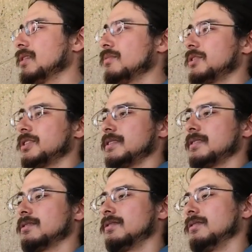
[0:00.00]
here, which is
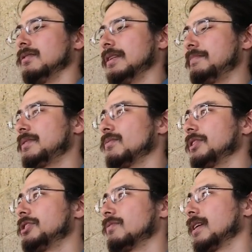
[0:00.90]
this little lipped
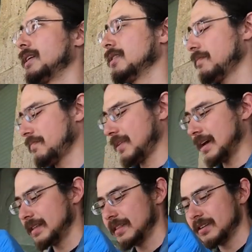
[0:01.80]
region right here.
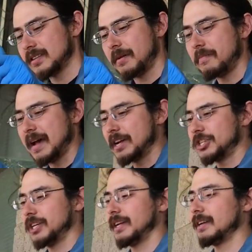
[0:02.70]
And then there's a
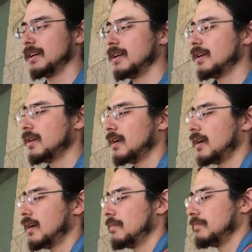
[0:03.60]
matching
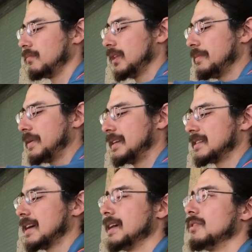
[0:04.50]
lip
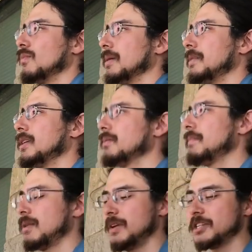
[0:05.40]
inside the rim here.
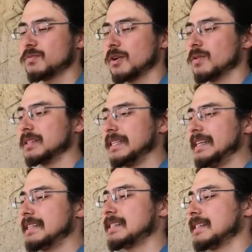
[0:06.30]
And we just want to
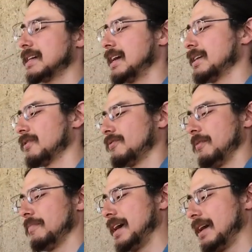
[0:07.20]
release the tire
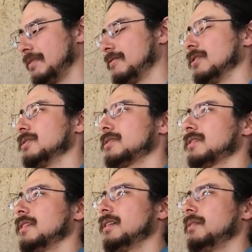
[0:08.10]
from that first.
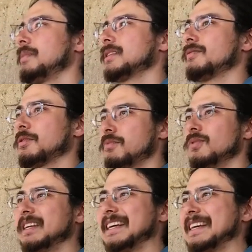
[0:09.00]
Because if you're
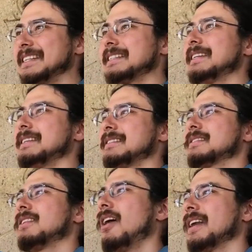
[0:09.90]
pulling against it and
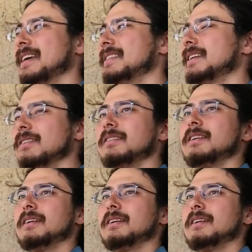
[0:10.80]
it's caught in there,